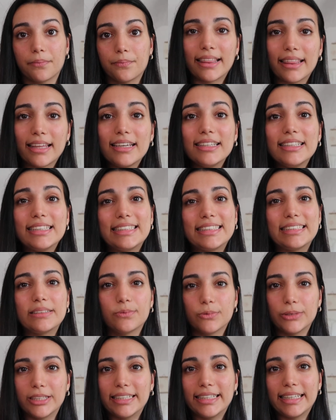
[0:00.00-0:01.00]
A thing that is
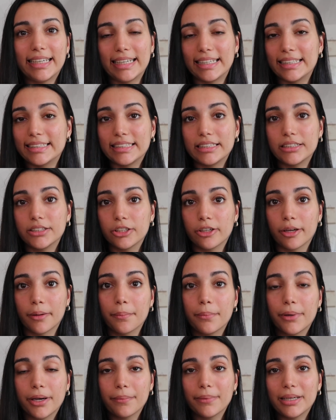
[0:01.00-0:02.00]
really easy to
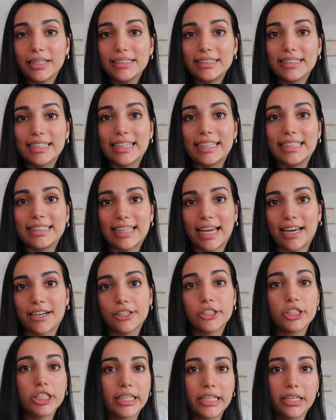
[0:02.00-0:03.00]
implement is
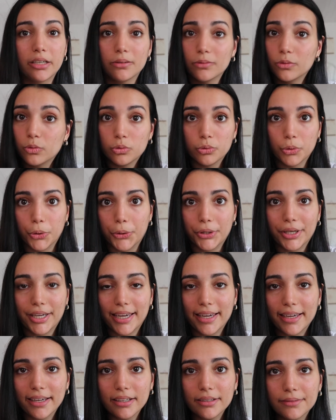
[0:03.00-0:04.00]
actually
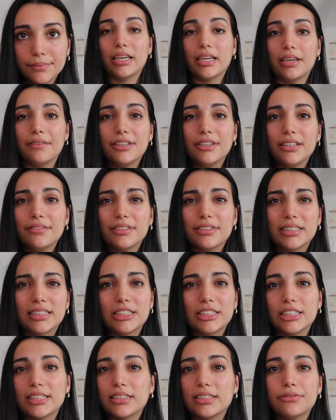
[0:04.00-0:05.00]
walking. Even if it's
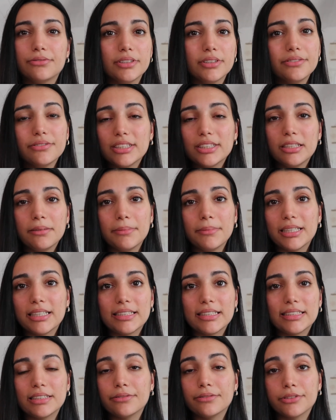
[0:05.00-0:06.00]
just 15
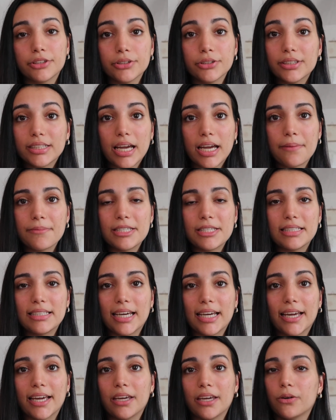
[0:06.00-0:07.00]
minutes a few times a
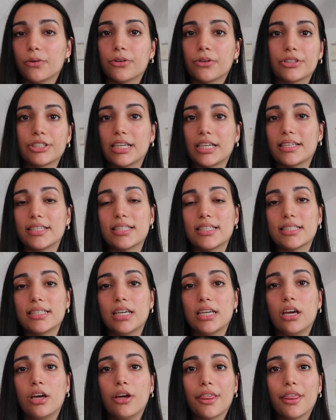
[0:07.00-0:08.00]
day, or just
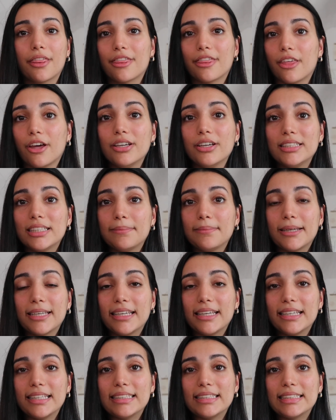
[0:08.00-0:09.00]
30
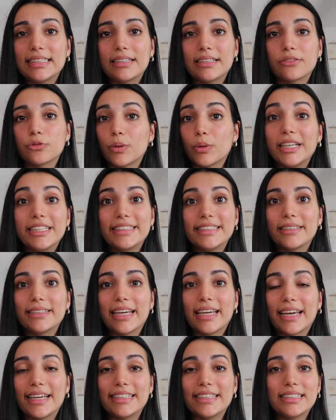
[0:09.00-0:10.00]
minutes twice a
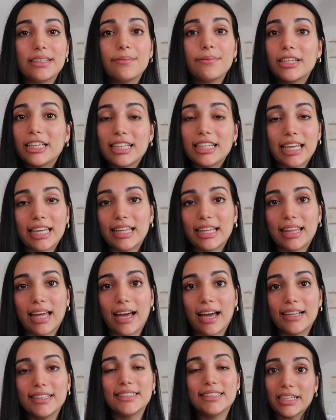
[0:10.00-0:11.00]
day, something like
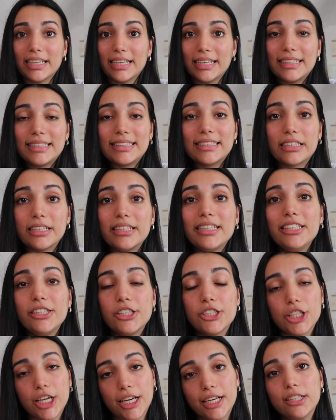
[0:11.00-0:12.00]
that, it's gonna
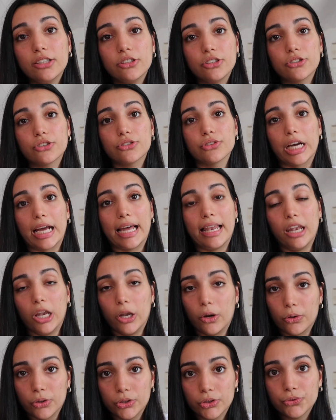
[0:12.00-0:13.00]
change a
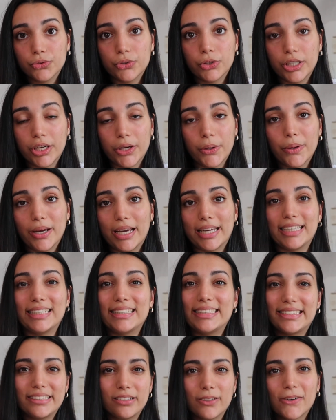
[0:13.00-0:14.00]
lot for you, and
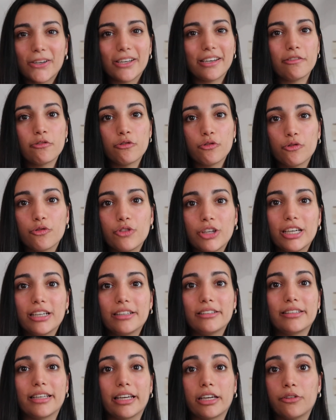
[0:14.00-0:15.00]
it's not gonna
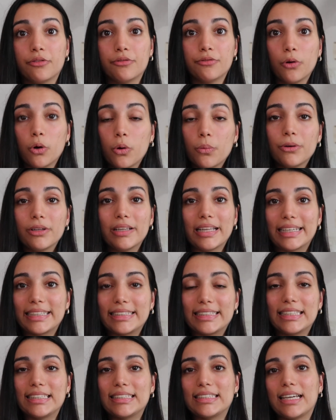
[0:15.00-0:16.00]
feel like formal
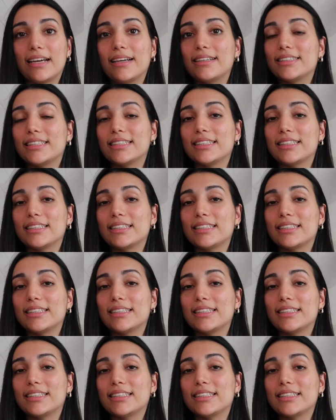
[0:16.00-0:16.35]
exercise.